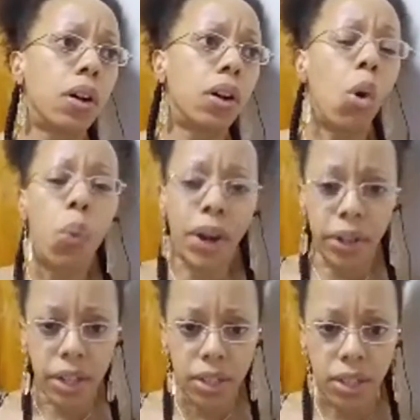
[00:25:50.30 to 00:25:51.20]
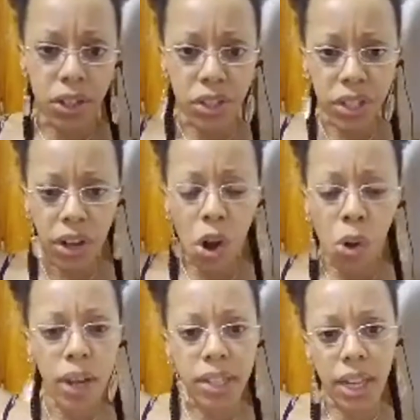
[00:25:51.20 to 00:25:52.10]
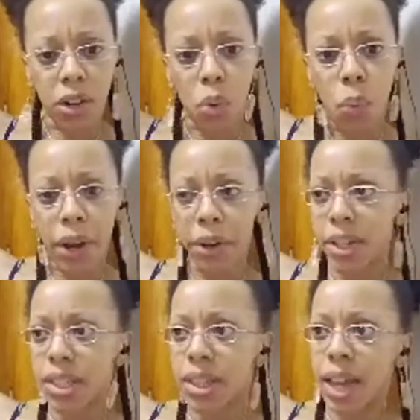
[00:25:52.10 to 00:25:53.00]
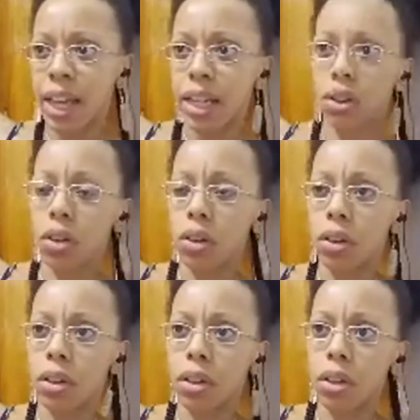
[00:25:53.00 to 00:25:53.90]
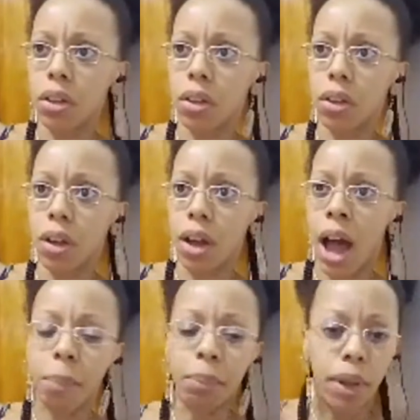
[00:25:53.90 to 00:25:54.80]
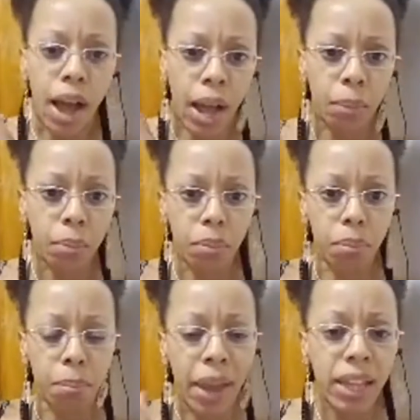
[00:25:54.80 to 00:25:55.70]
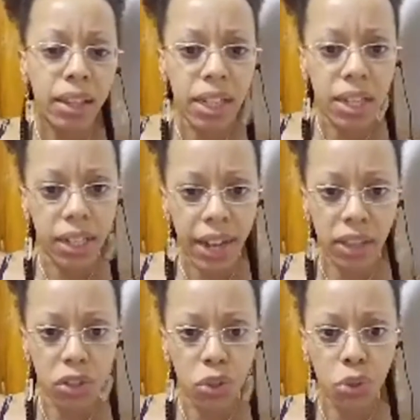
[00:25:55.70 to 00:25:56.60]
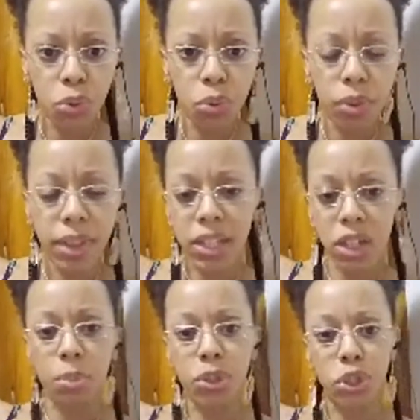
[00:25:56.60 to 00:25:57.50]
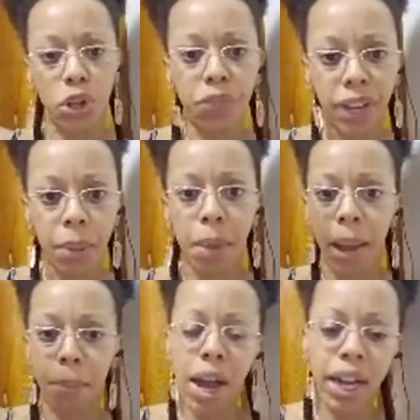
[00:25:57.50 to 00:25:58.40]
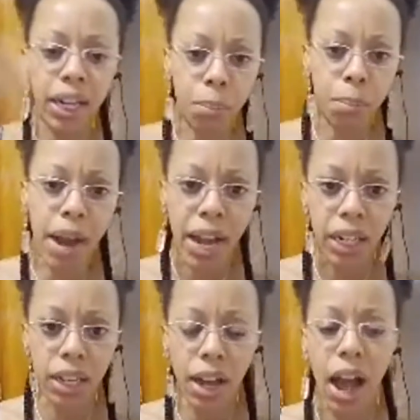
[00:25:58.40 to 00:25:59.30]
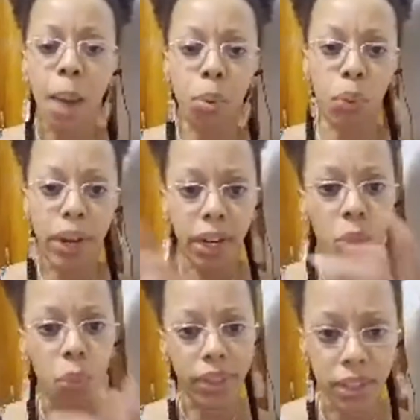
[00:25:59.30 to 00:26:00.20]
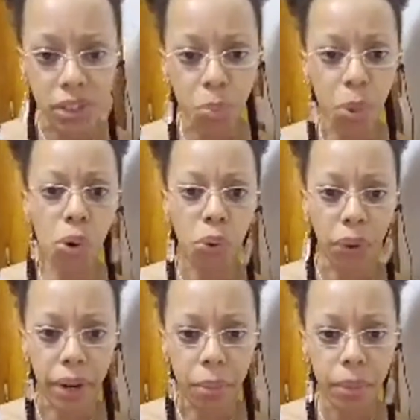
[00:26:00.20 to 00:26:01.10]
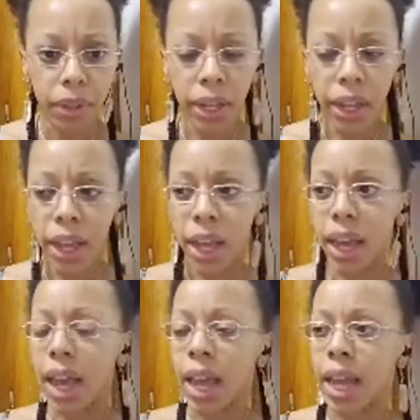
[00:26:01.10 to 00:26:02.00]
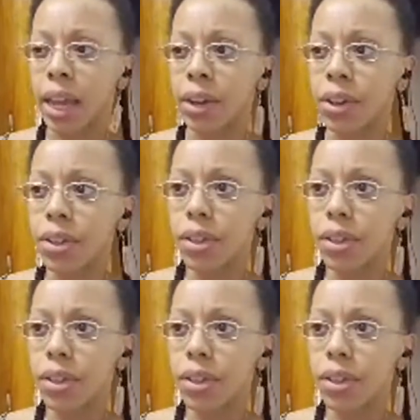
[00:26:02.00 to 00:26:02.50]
awareness. There's always an awareness that I'm mainly connected to, that's observing my mind and body operating within this program. And